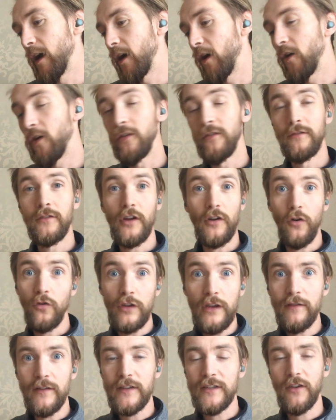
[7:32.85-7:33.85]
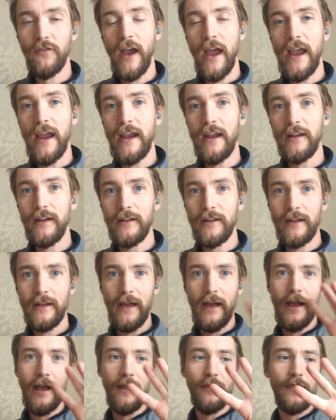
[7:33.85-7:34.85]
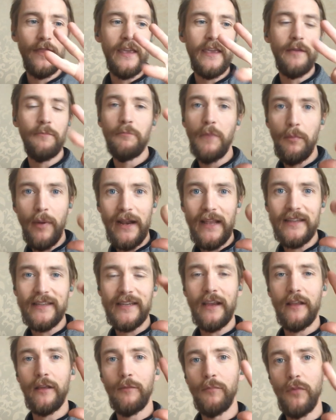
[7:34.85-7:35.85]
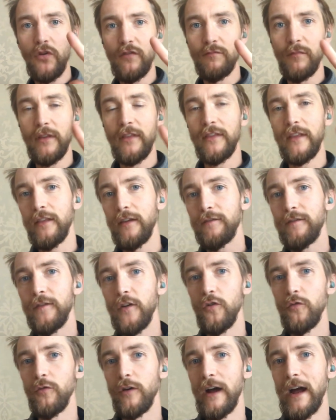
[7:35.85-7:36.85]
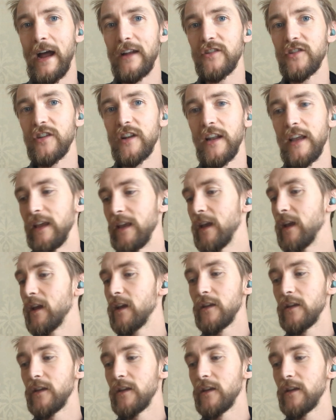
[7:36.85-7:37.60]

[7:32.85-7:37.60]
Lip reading: on uneven terrain and the mobility and the movement that the foot will actually